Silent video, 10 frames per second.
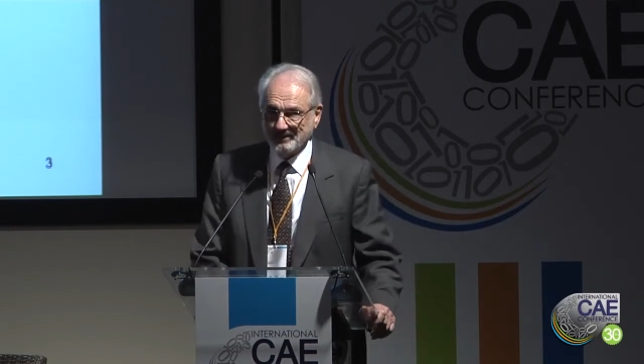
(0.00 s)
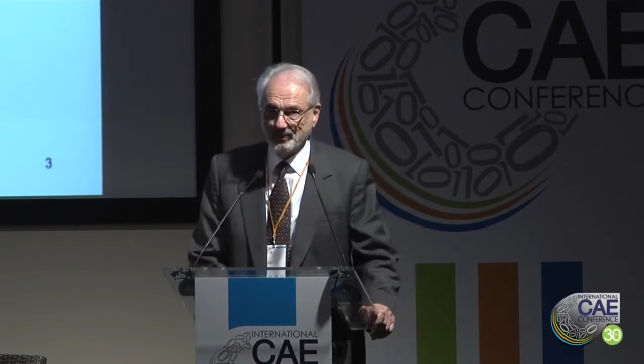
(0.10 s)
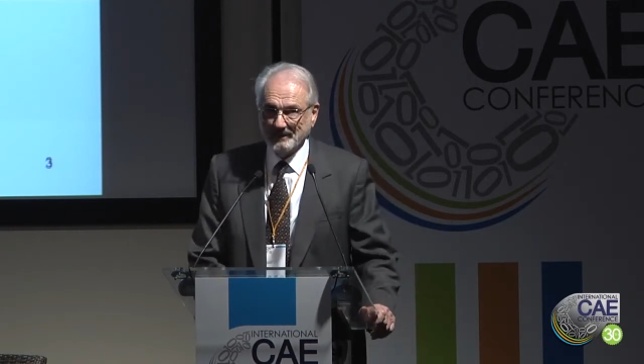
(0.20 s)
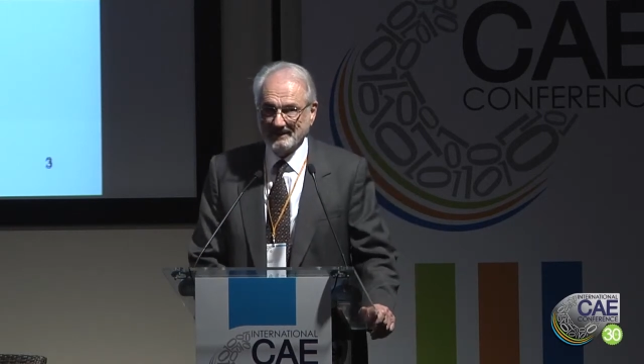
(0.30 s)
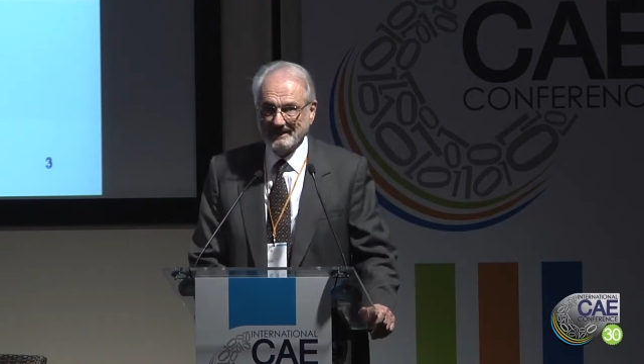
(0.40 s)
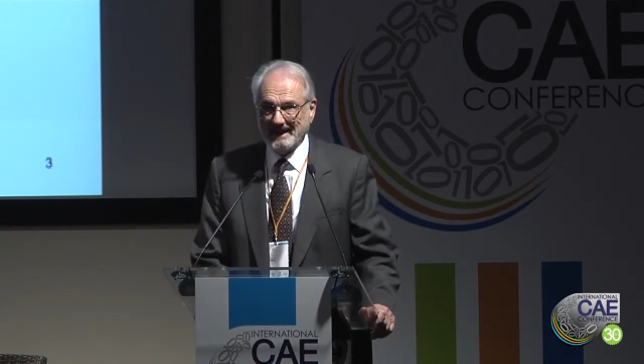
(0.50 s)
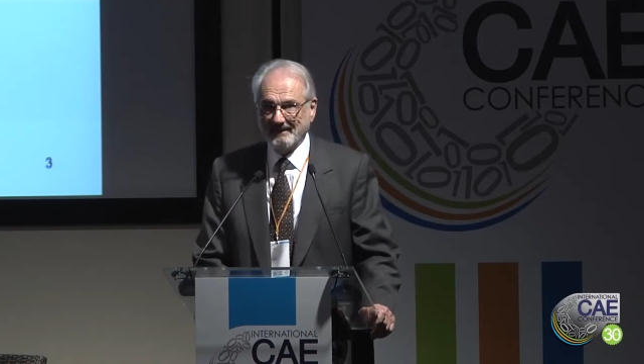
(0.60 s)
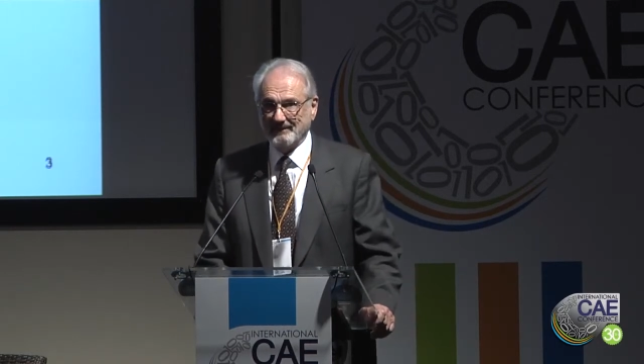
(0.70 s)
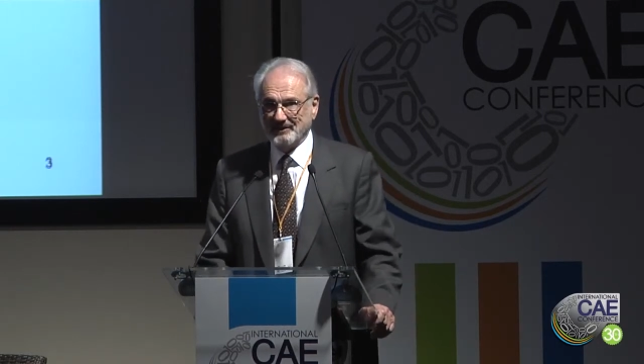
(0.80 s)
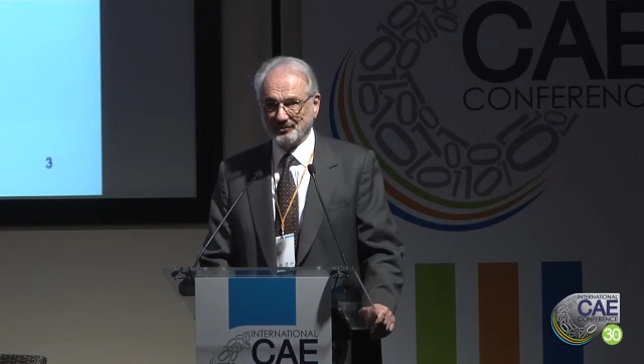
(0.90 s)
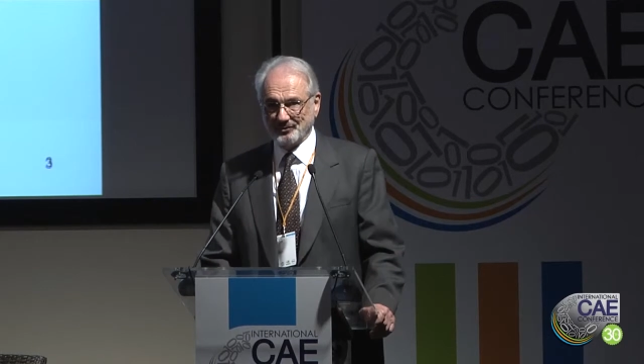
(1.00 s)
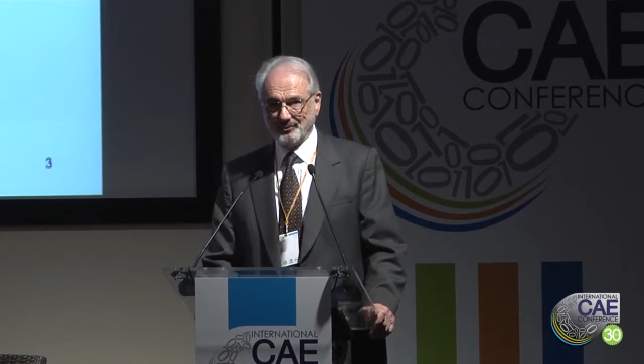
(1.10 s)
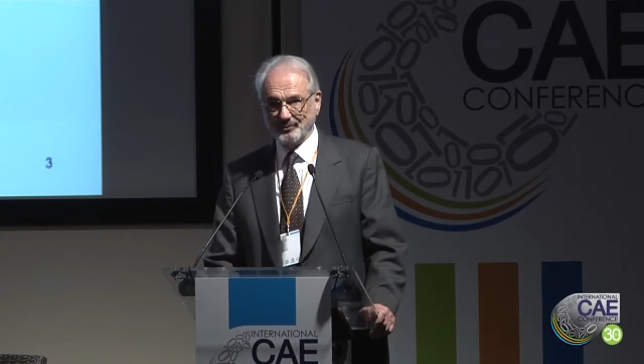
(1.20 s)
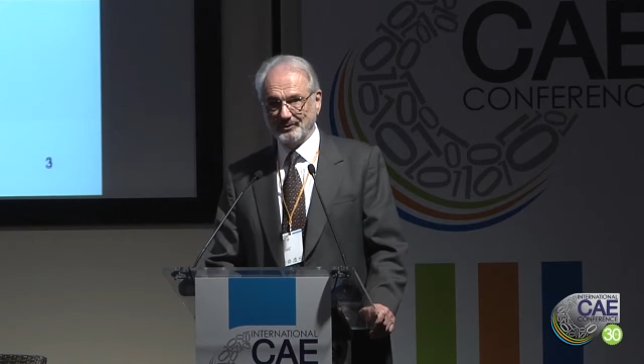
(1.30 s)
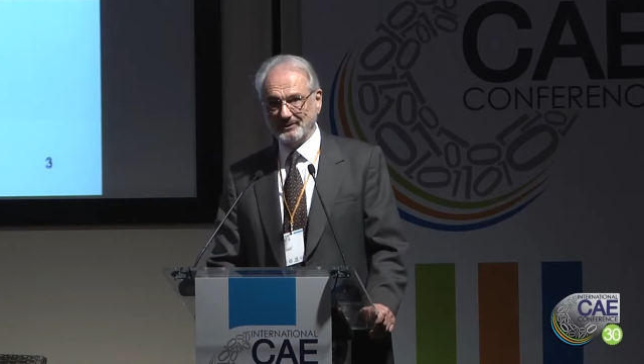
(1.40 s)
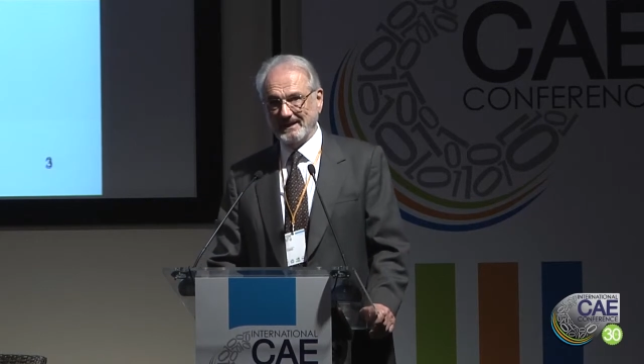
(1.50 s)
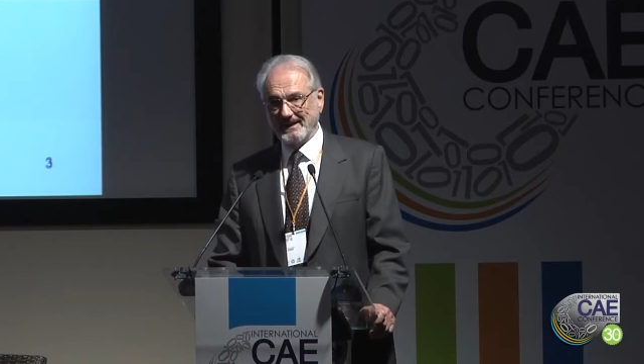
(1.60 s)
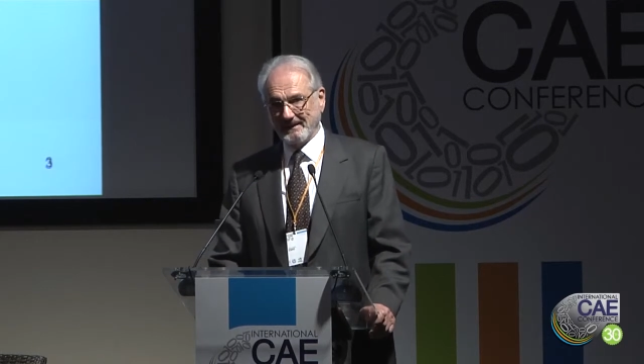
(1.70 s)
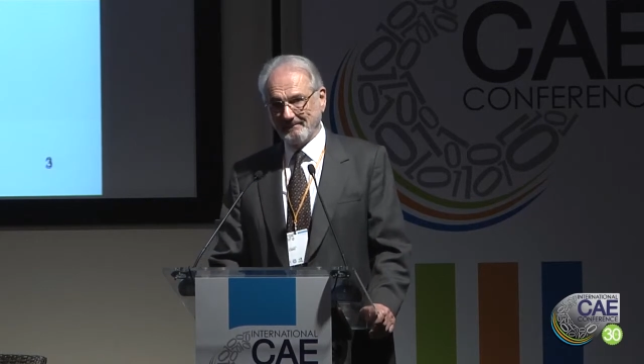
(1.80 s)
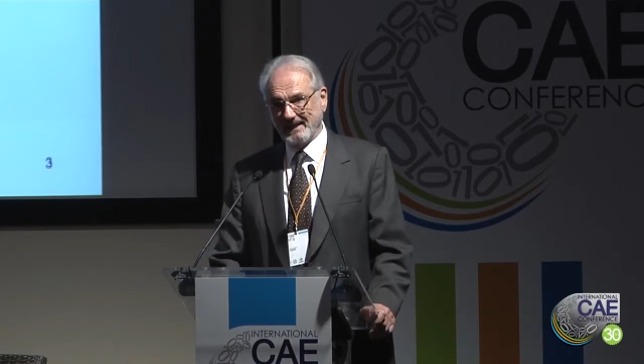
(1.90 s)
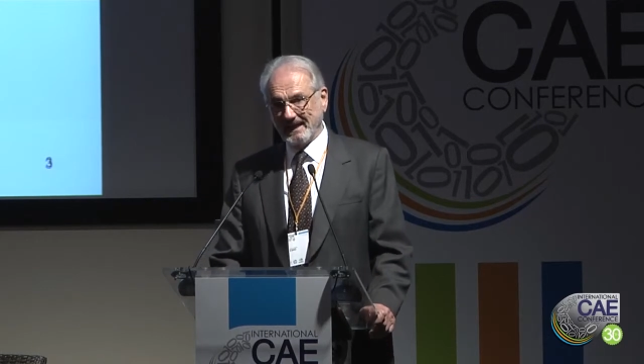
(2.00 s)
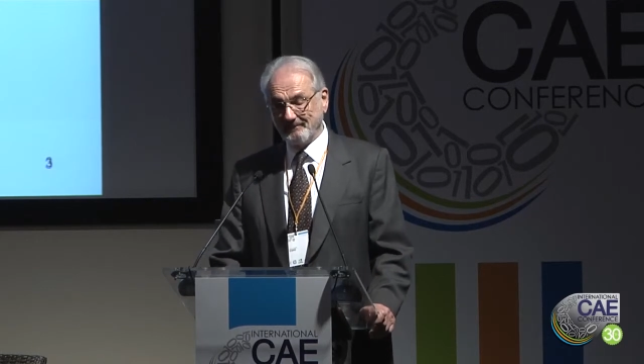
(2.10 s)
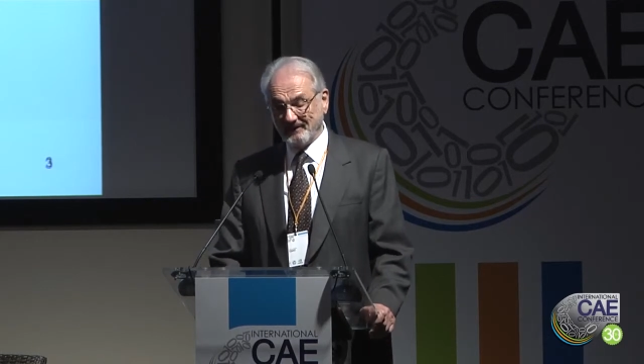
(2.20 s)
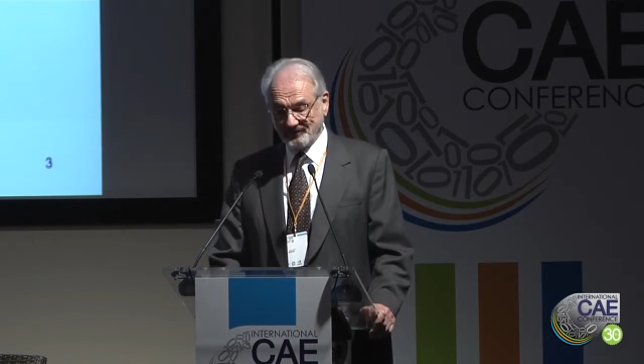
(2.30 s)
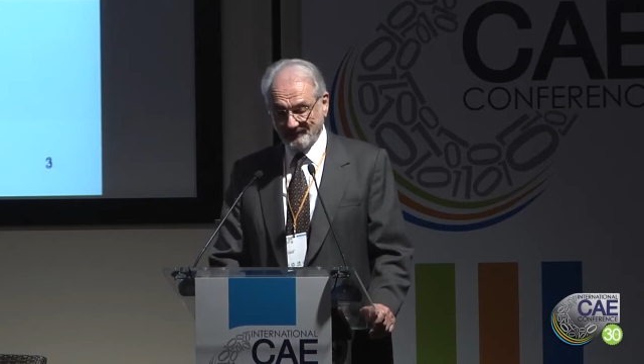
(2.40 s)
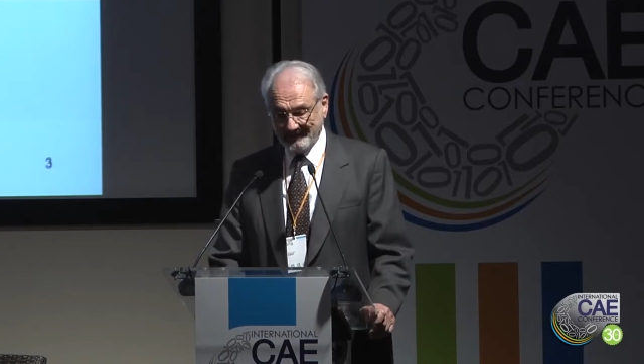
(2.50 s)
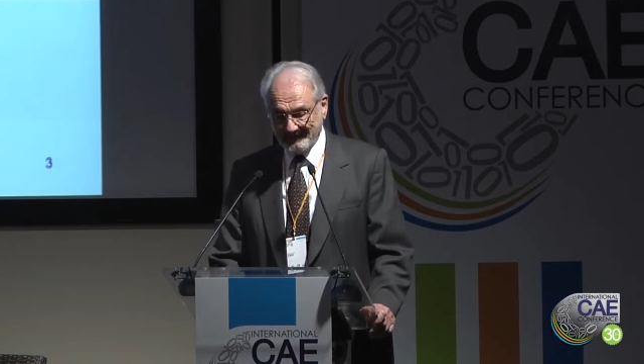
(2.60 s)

who establish rules by which we